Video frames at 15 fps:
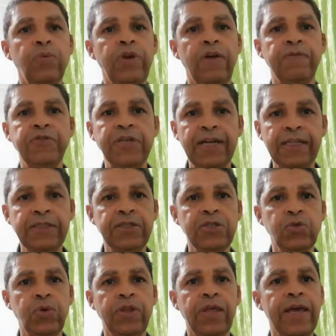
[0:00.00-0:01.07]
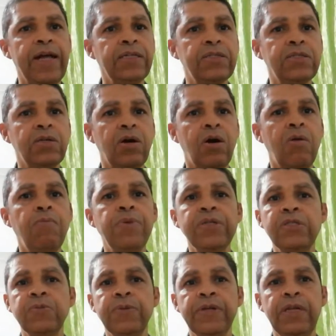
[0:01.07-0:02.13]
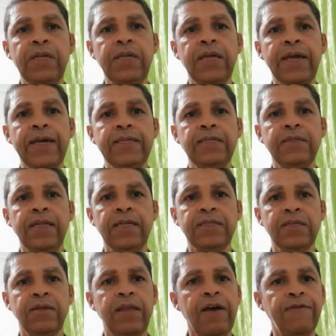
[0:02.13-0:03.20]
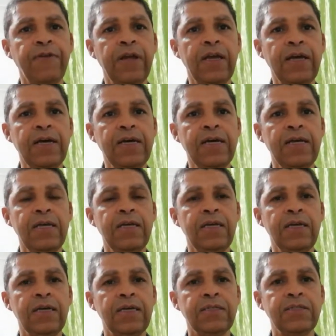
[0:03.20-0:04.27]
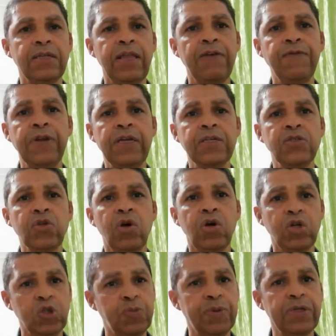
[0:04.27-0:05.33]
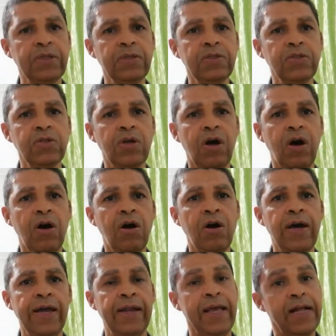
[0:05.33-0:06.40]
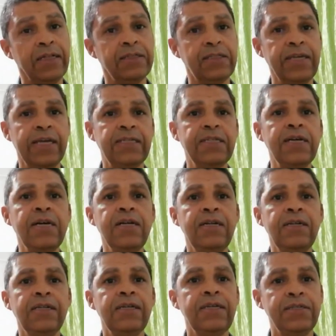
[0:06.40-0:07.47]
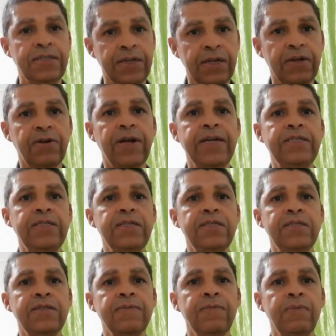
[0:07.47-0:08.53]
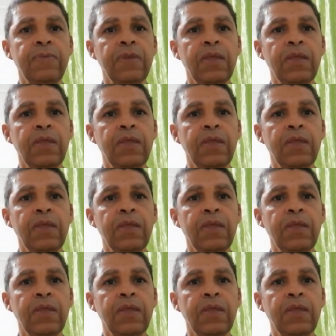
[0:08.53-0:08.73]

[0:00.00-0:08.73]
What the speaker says: We have challenges where the health ombudsman indicated that South Africa's hospitals and health sector is in a crisis.